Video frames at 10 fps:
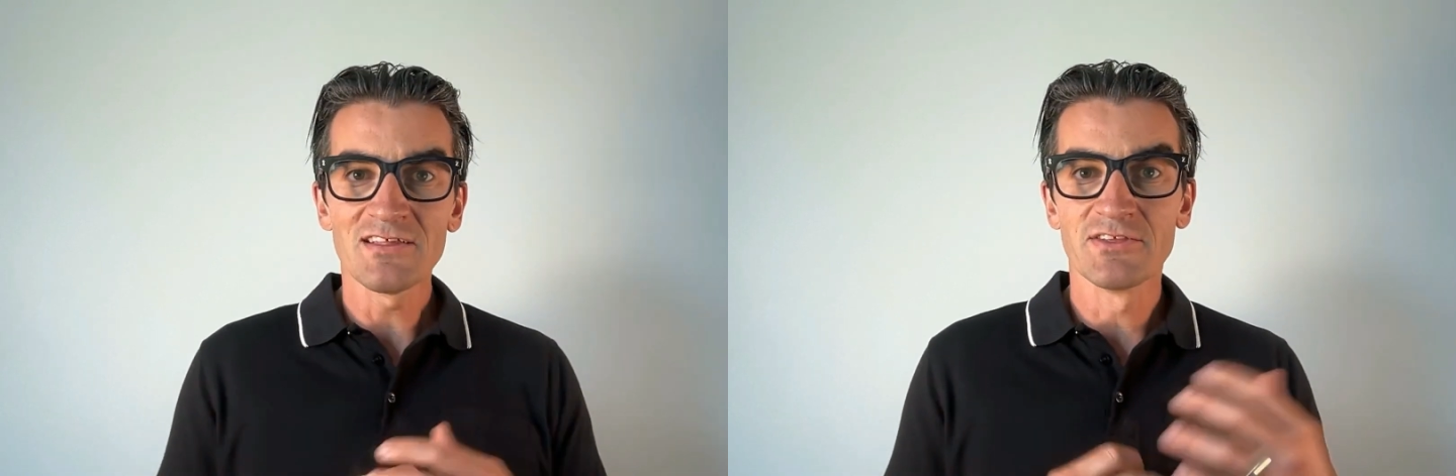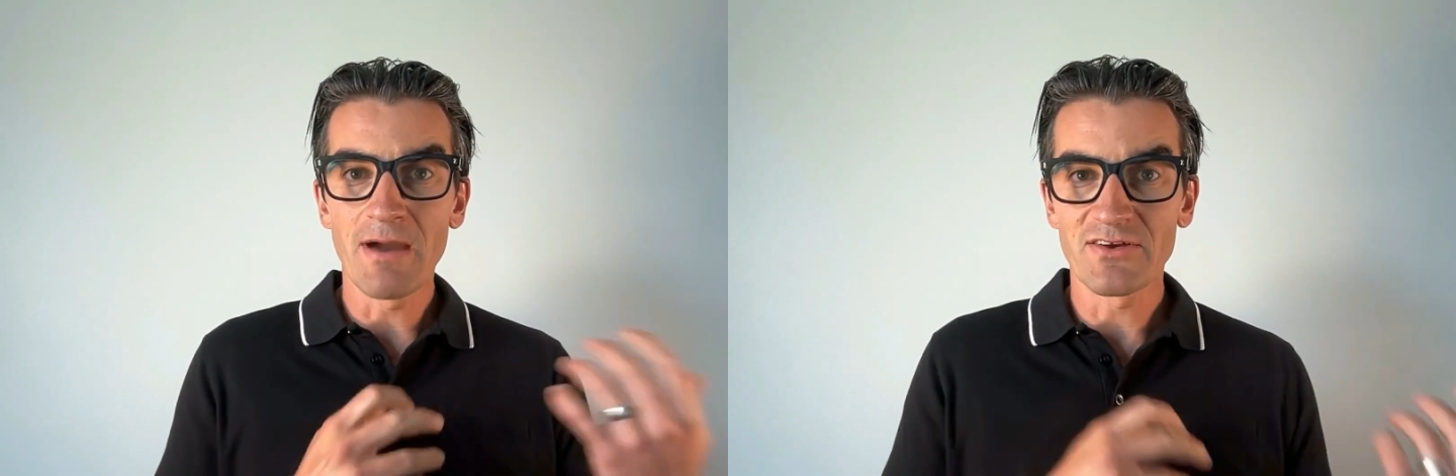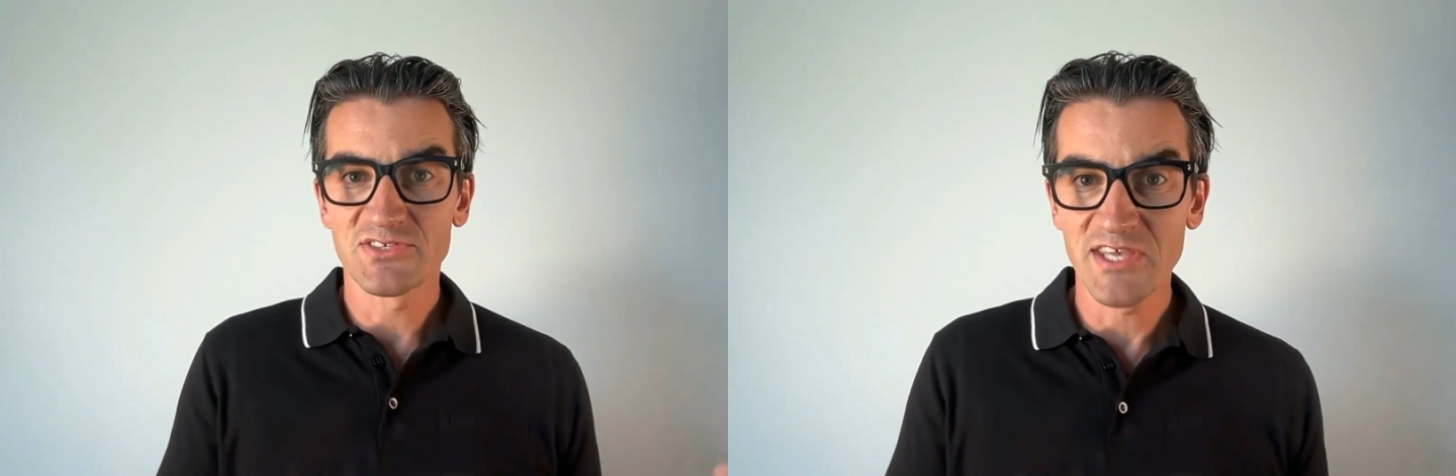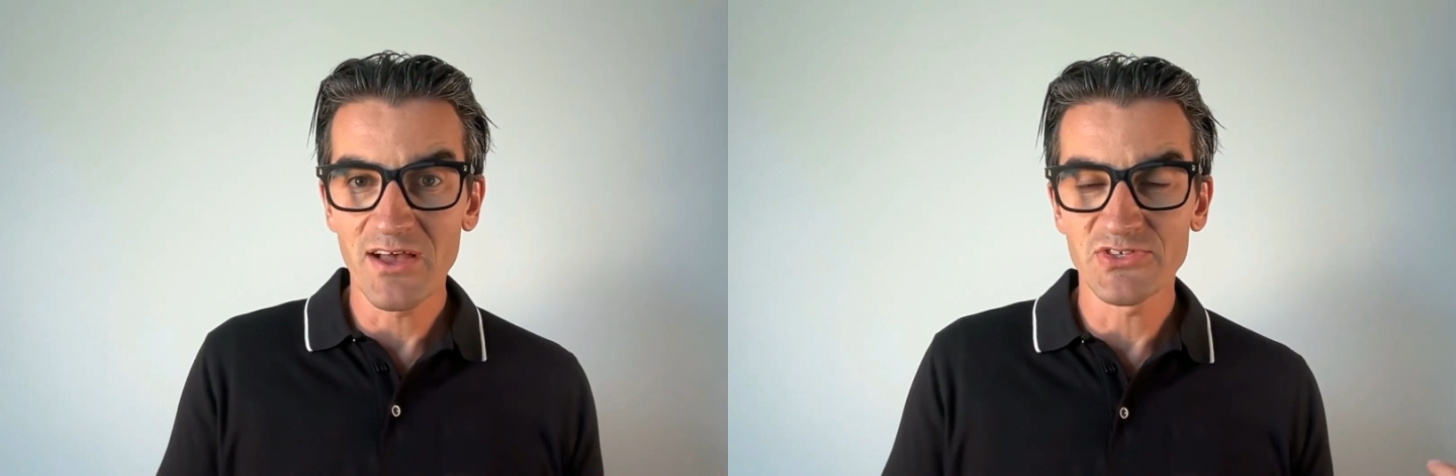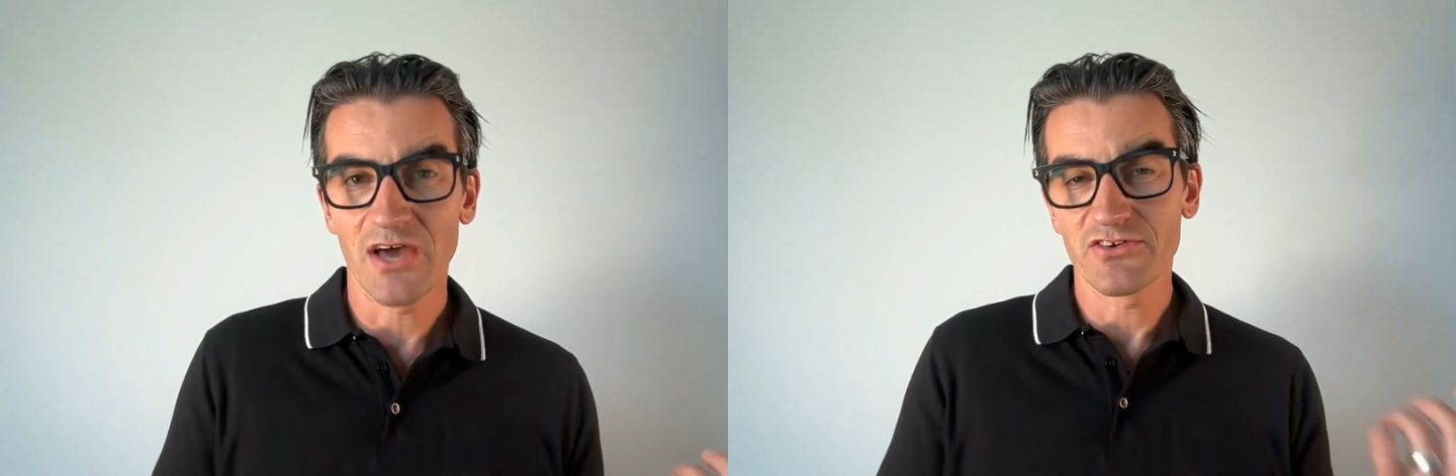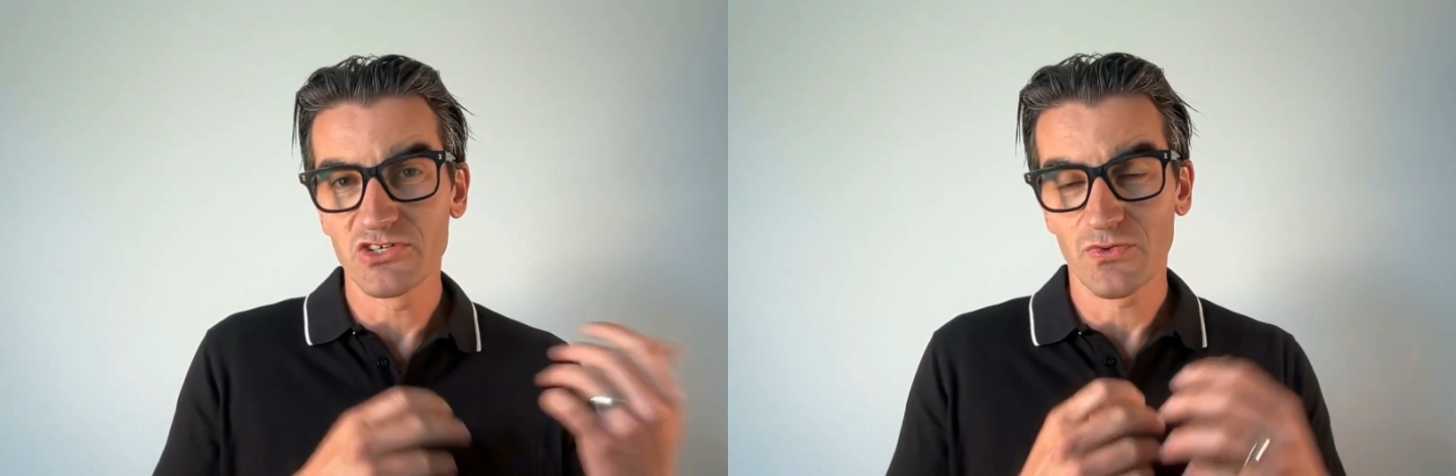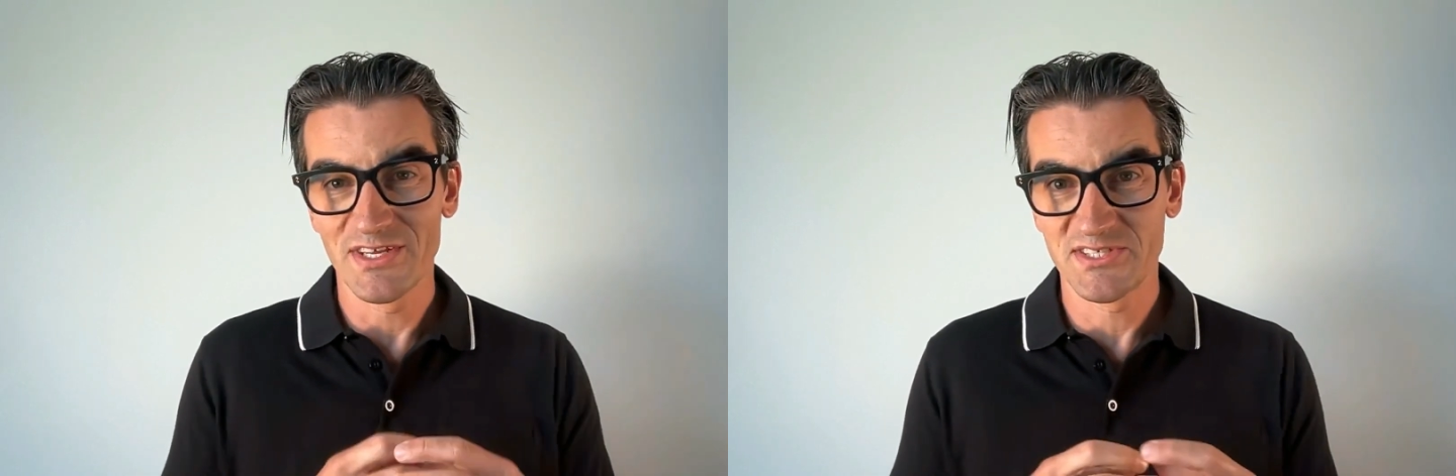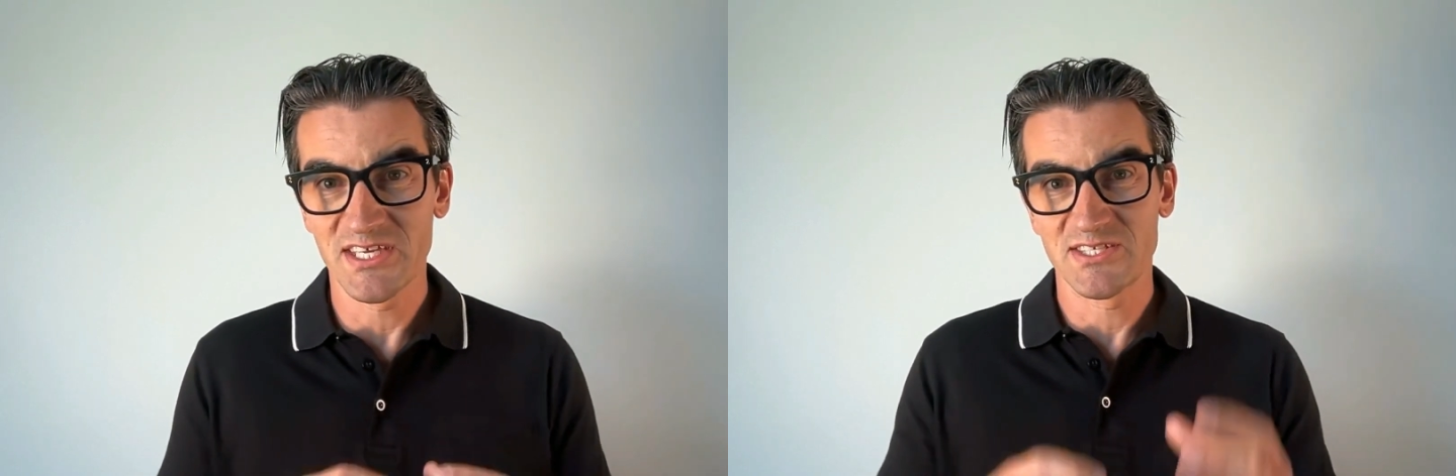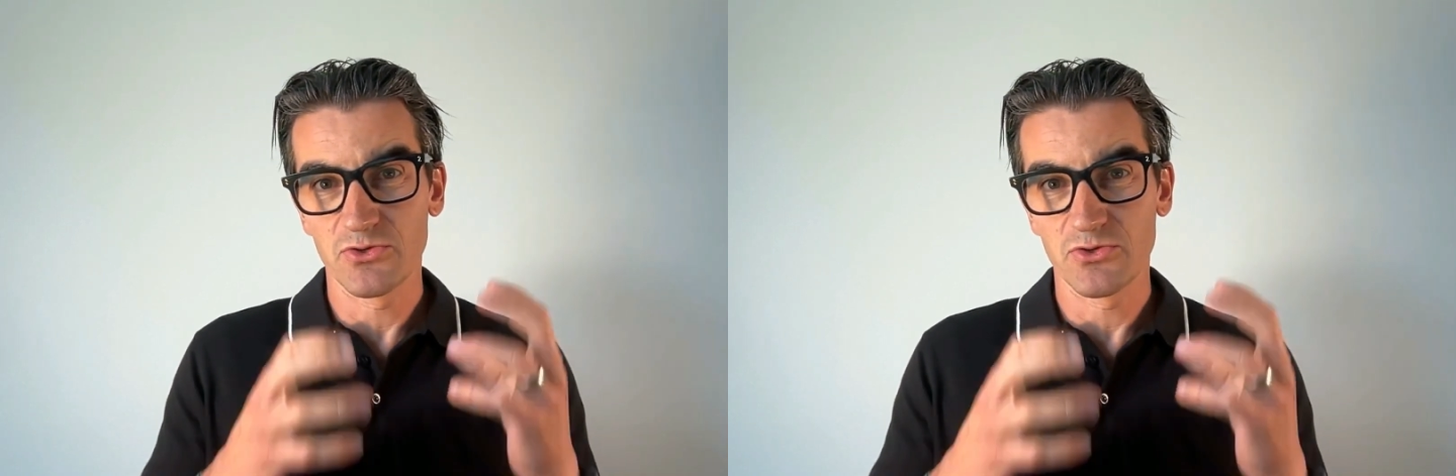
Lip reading: The amount of sales, 126.